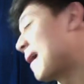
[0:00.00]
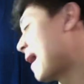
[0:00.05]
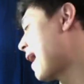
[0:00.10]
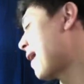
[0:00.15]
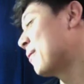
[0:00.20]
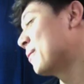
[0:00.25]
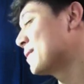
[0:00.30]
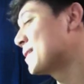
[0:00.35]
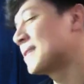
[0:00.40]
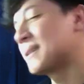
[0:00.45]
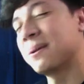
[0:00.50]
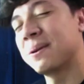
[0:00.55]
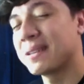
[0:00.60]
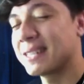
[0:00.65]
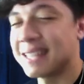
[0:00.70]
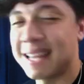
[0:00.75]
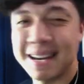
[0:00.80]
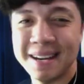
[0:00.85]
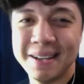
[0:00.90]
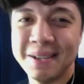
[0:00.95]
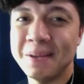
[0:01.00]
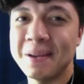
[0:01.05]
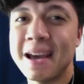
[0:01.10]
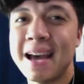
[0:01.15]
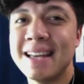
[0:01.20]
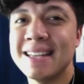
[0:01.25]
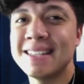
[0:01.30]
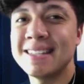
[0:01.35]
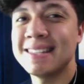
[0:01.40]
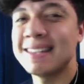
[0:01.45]
I was so excited, you
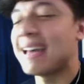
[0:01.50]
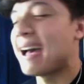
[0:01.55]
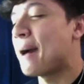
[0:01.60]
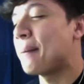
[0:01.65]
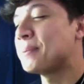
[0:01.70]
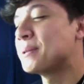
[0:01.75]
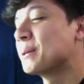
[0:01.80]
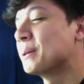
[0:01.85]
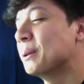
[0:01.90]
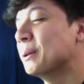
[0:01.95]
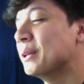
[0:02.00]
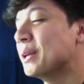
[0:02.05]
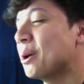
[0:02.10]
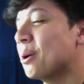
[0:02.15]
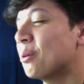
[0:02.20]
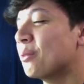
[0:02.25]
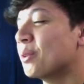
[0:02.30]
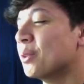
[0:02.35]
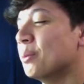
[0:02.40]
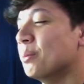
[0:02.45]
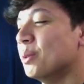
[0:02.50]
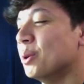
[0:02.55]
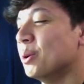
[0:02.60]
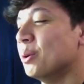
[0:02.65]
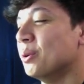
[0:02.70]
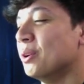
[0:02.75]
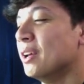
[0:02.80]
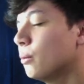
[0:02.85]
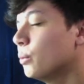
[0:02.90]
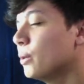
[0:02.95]
guys. Absolutely over the moon.